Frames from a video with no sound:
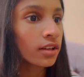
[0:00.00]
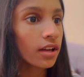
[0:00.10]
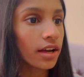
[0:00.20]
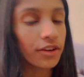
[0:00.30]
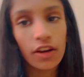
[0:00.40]

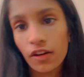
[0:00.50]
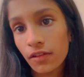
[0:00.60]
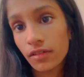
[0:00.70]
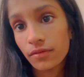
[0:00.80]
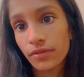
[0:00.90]
and all our
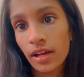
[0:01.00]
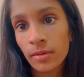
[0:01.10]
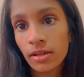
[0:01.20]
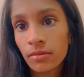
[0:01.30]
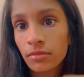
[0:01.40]

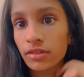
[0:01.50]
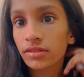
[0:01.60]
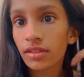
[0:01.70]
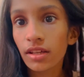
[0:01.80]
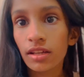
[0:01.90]
family members
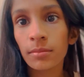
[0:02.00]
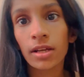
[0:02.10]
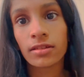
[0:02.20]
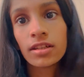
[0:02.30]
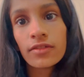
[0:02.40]
came,
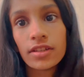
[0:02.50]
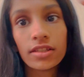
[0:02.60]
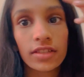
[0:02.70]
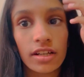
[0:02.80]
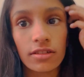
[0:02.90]
and then we
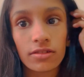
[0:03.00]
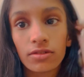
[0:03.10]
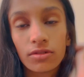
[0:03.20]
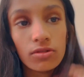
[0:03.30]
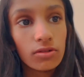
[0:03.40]
decided
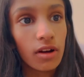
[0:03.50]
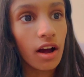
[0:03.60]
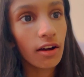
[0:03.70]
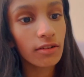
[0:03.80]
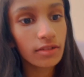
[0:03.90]
to go
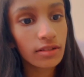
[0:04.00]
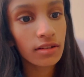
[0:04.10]
out.